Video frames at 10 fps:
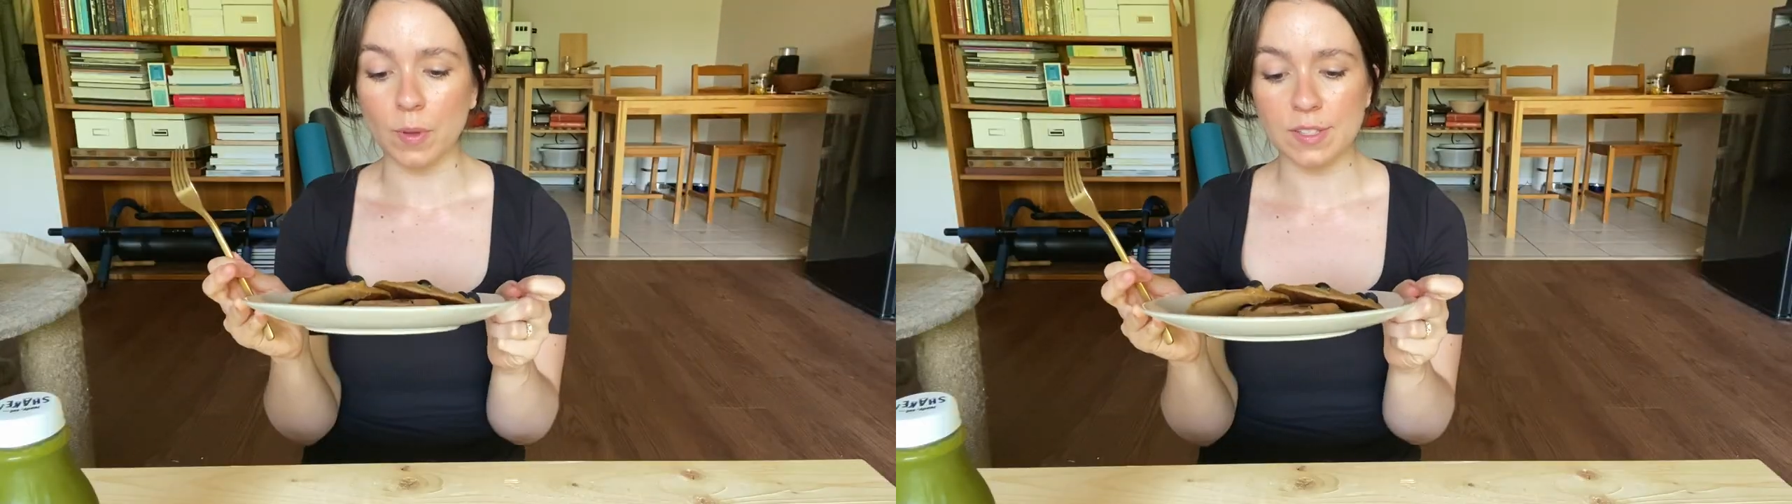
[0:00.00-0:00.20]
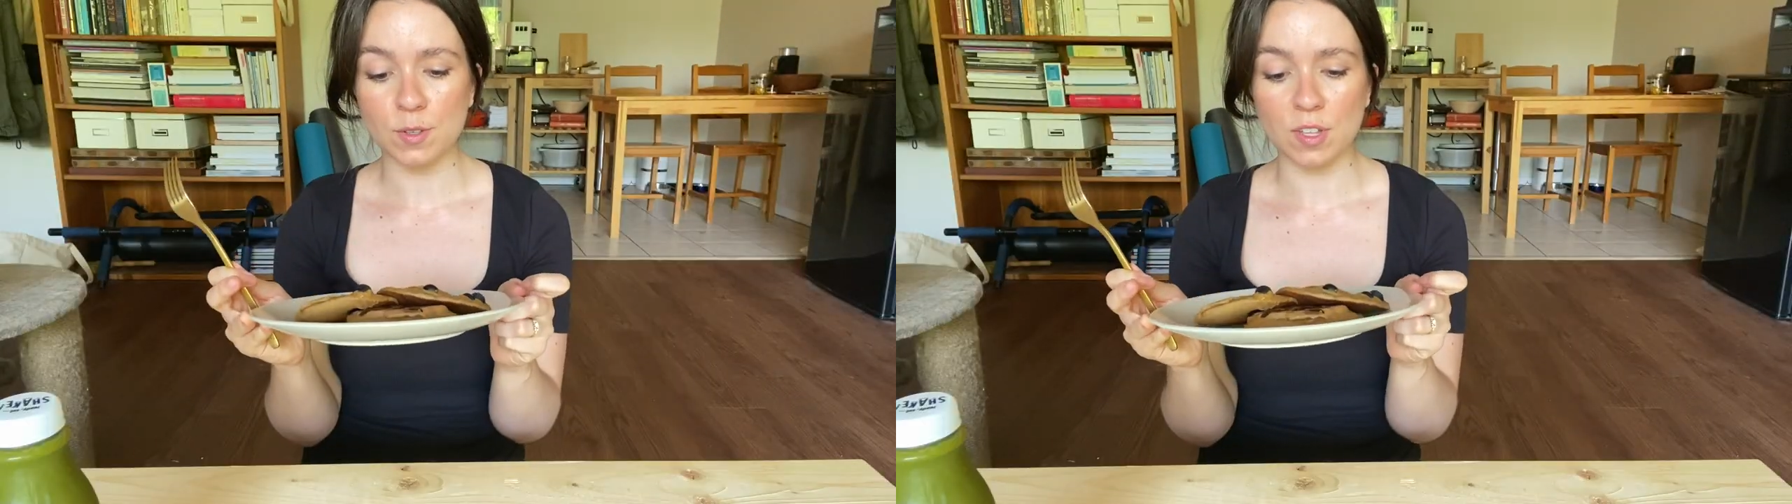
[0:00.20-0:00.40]

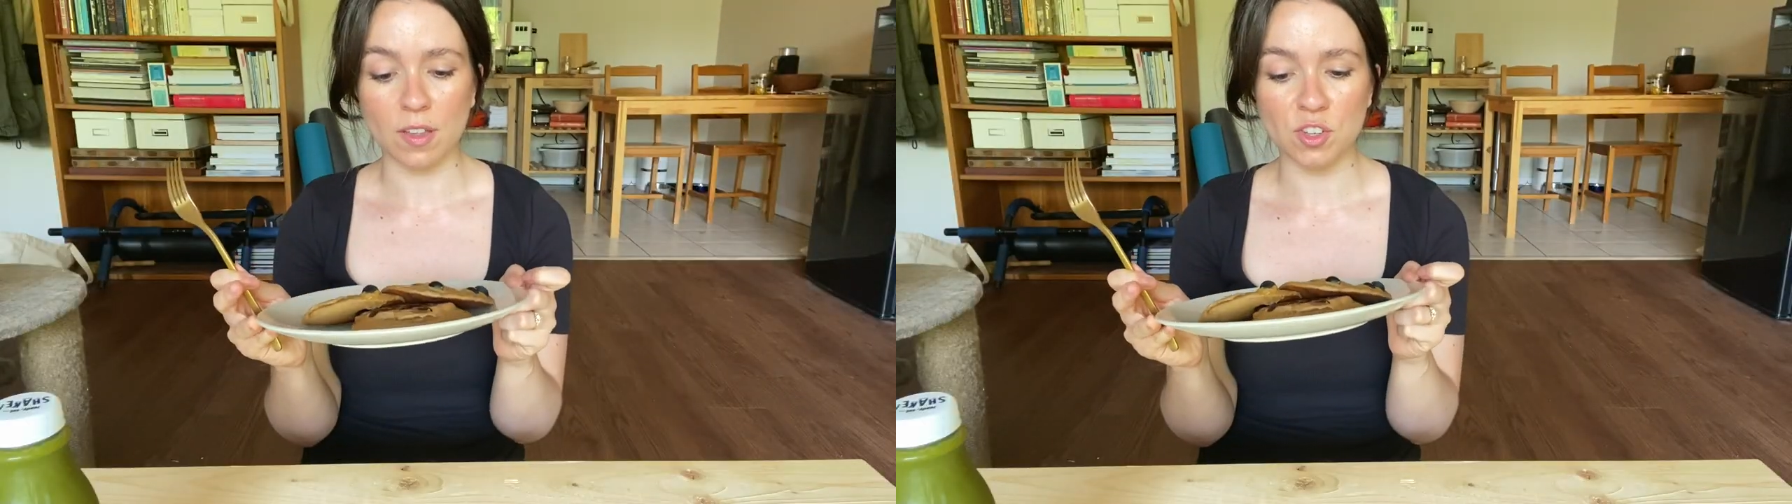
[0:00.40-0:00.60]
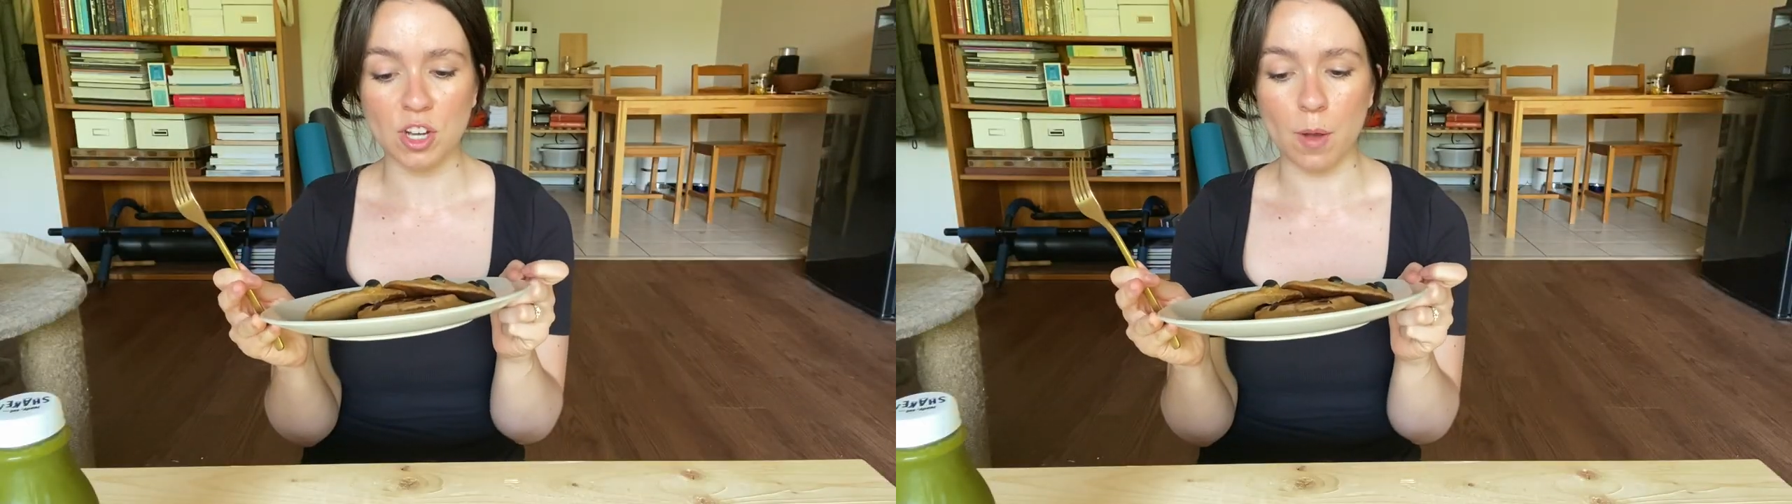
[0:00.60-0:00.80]
ones you saw
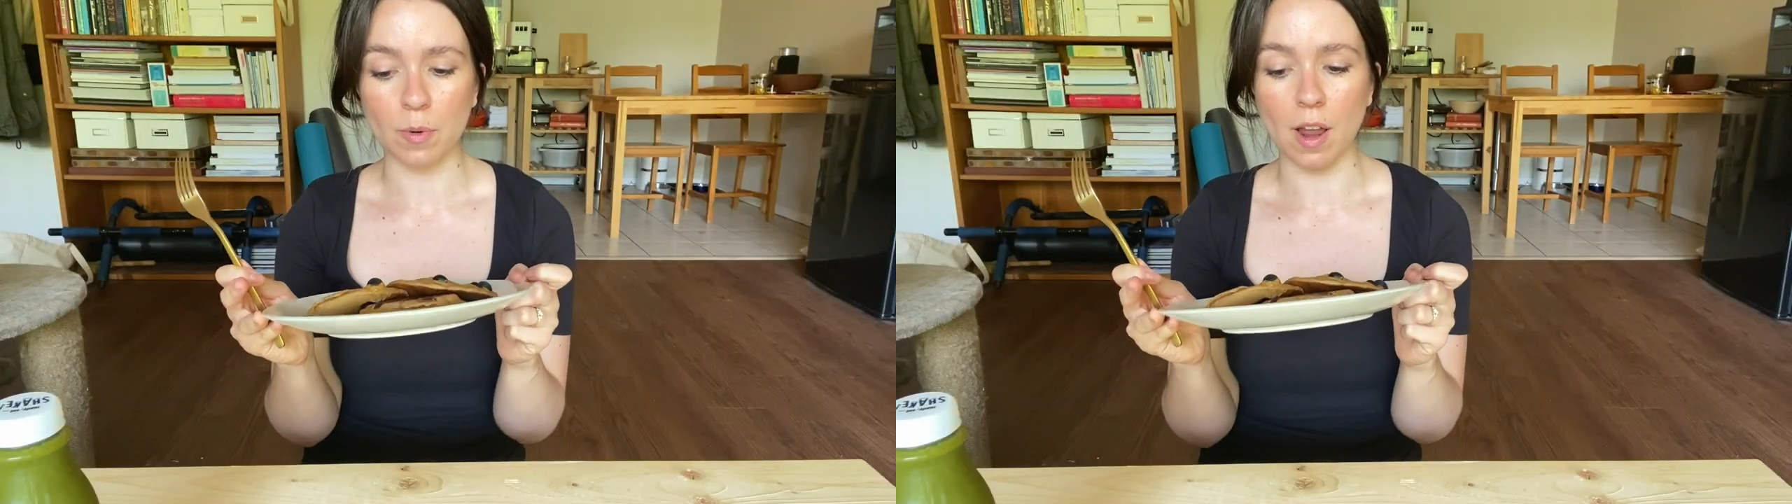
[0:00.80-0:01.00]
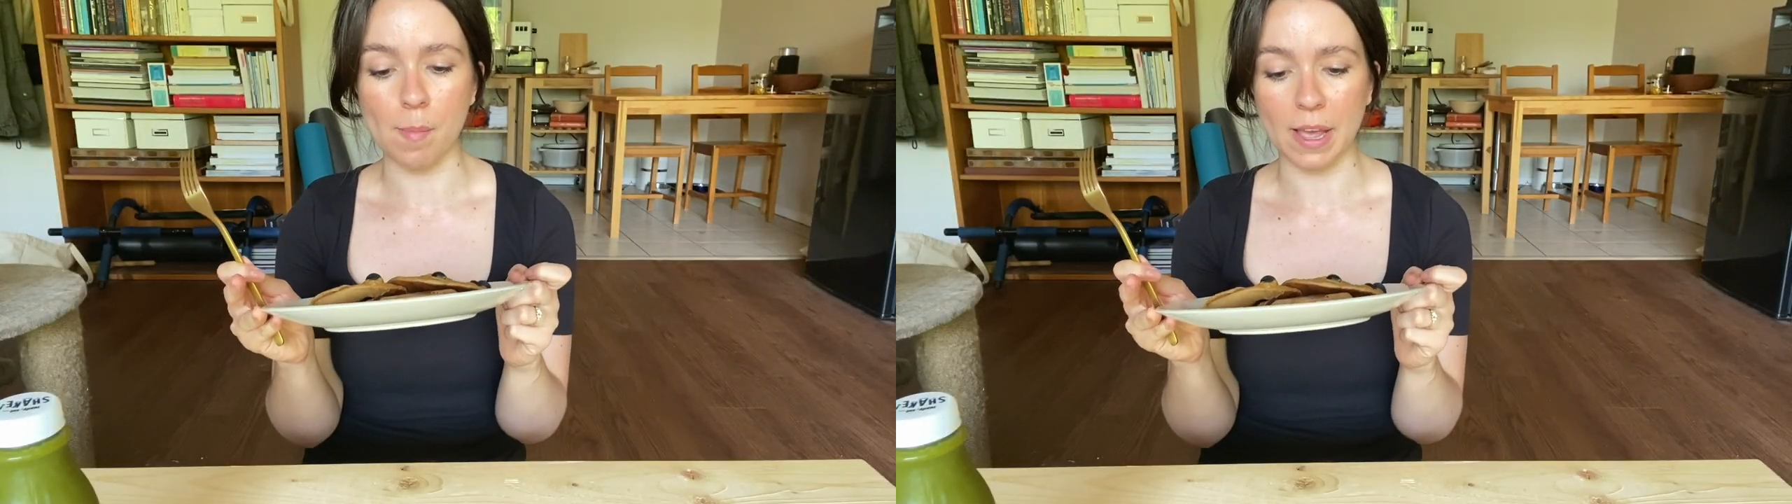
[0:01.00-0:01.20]
in the shot were
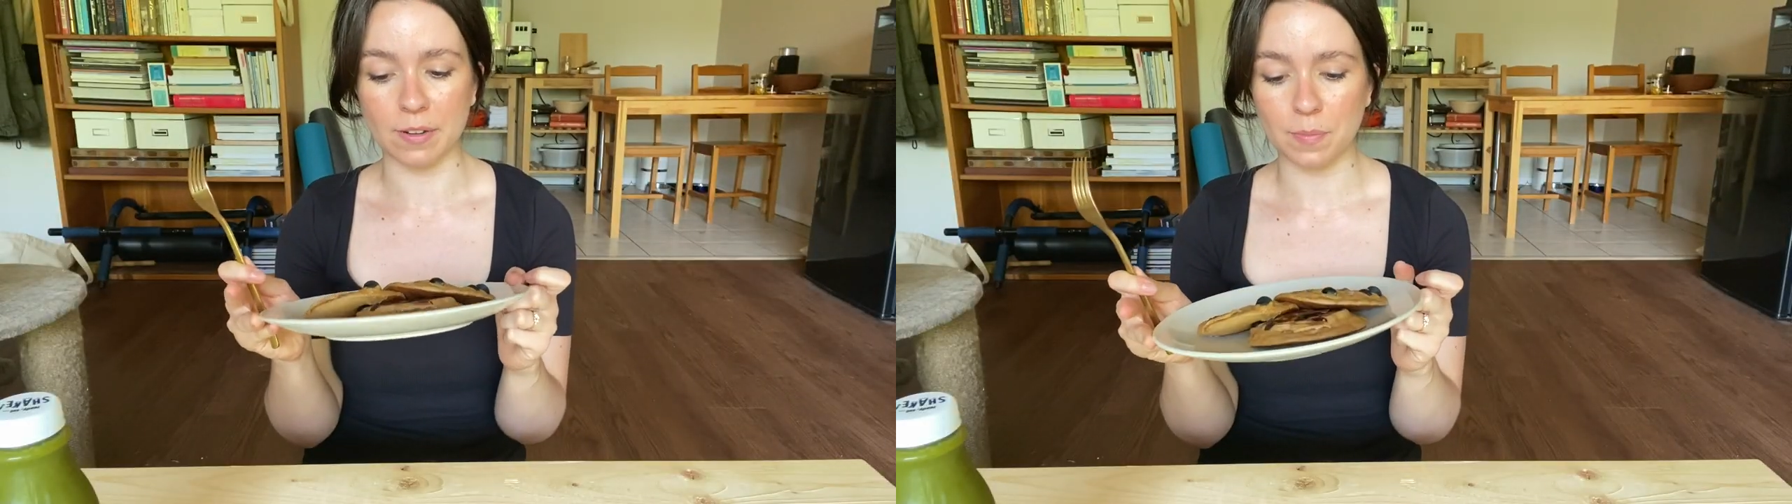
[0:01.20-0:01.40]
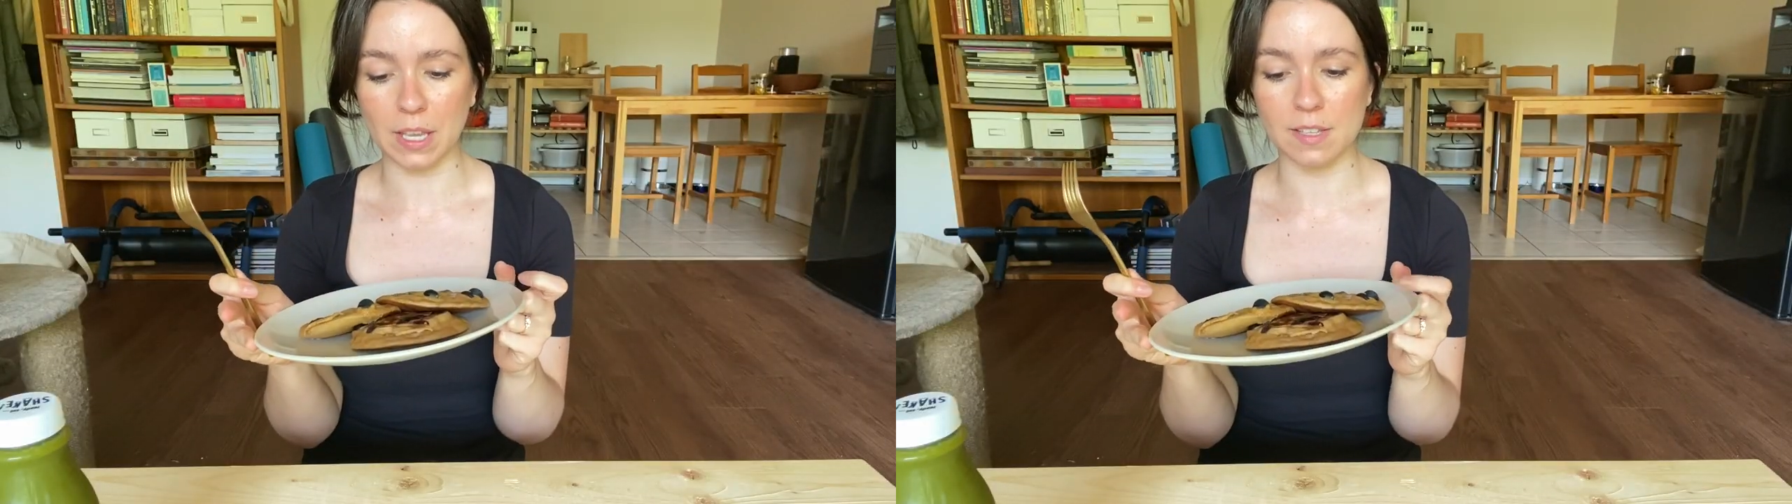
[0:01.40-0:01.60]
not
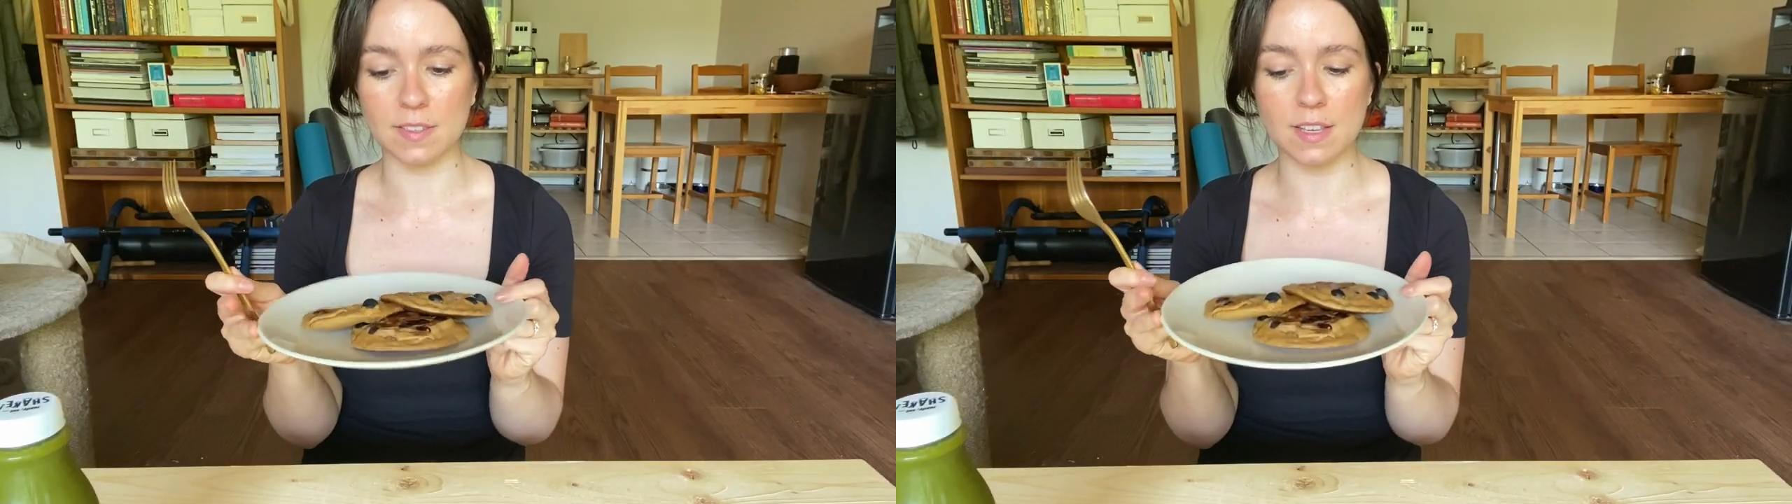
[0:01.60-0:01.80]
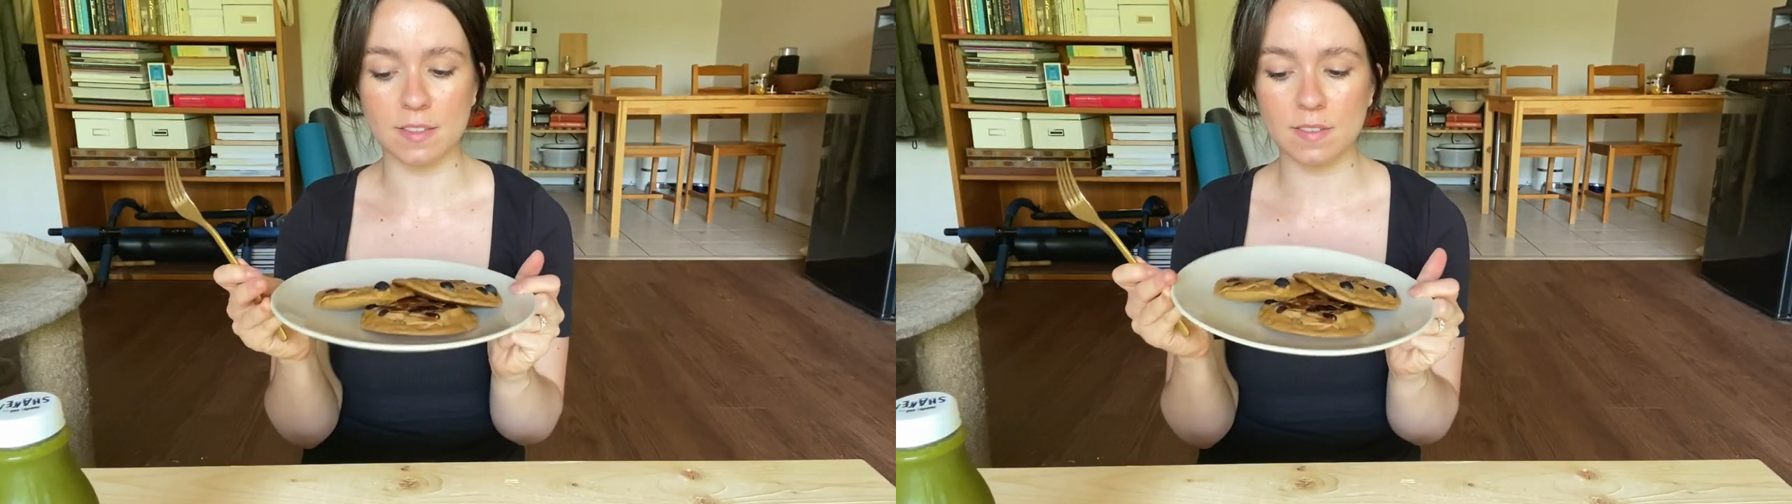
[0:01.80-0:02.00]
mine because
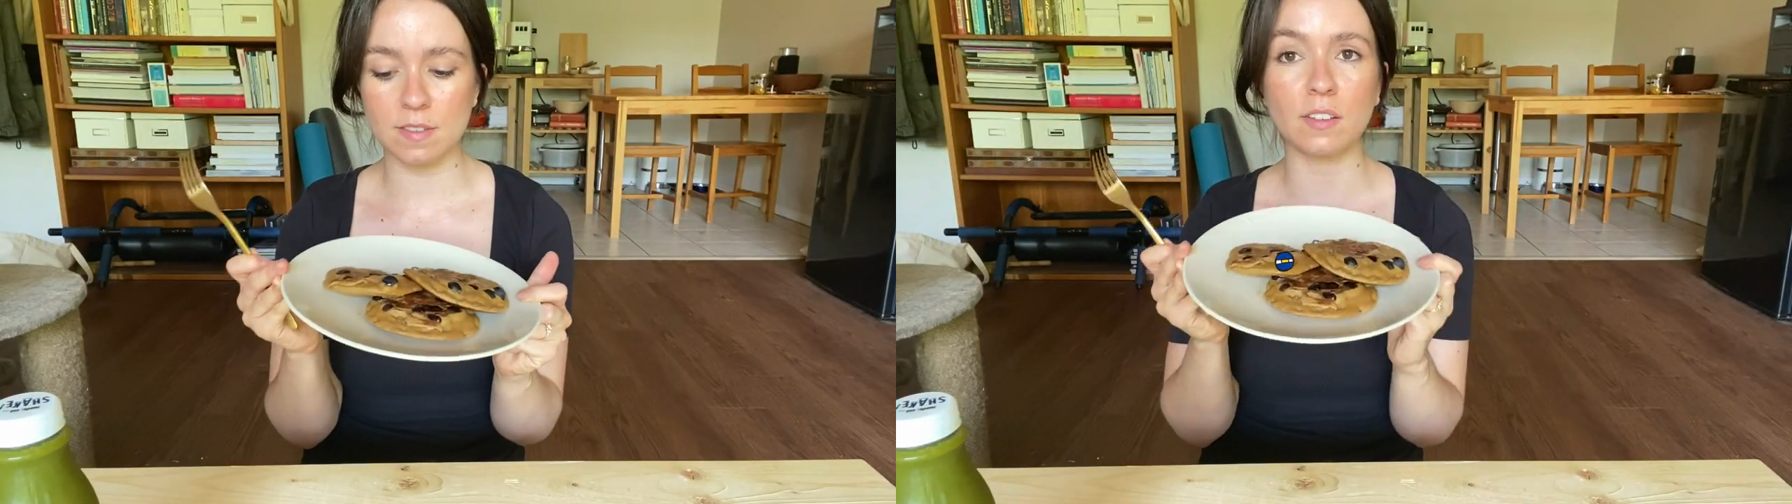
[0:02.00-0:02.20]
these